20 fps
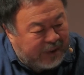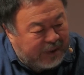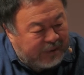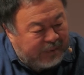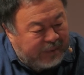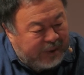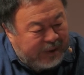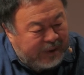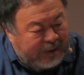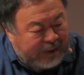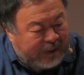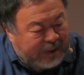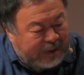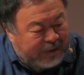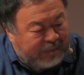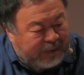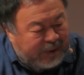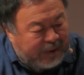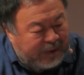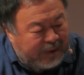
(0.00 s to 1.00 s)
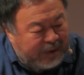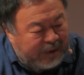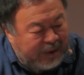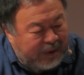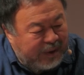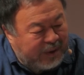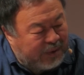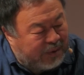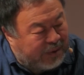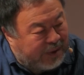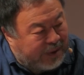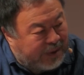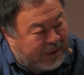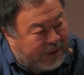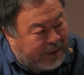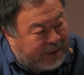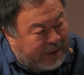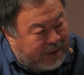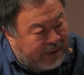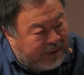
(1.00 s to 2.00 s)
judgment has been
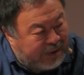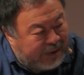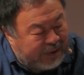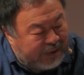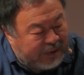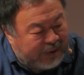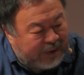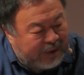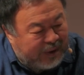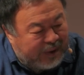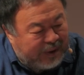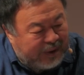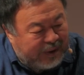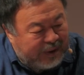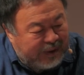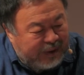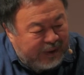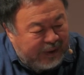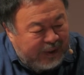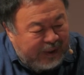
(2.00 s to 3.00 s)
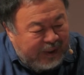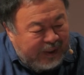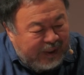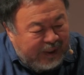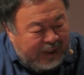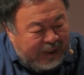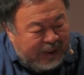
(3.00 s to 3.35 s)
twisted or. Mm-hmm.